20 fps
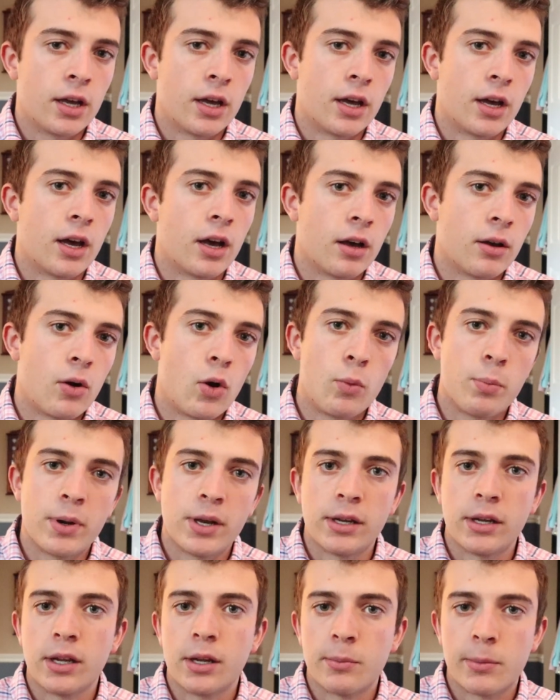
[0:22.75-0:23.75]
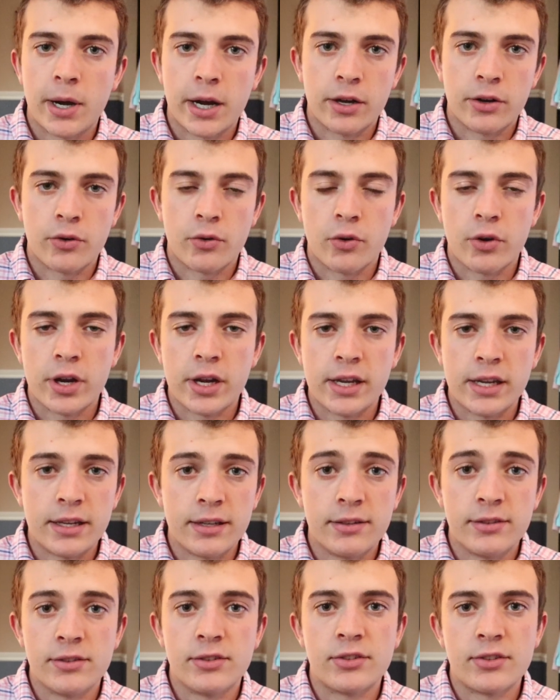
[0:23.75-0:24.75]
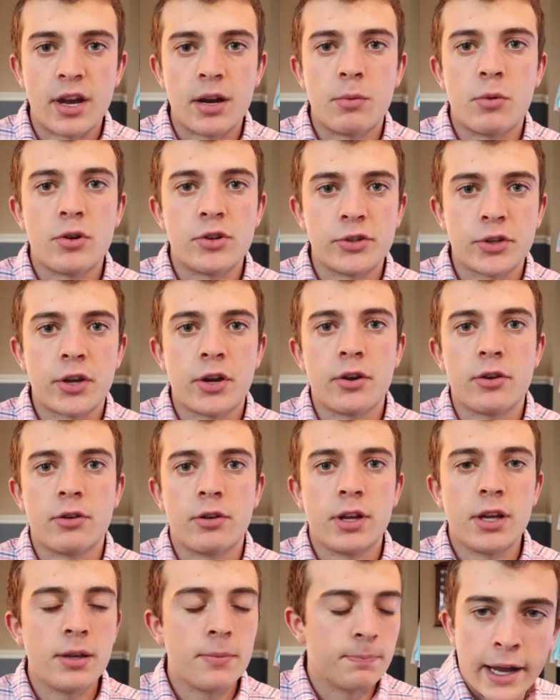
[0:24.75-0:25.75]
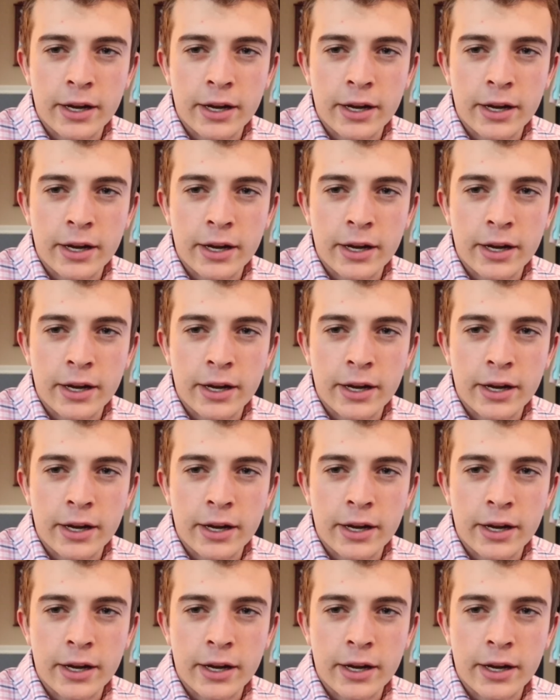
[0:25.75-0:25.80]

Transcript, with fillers: uh, hoping to get my degree in cybersecurity.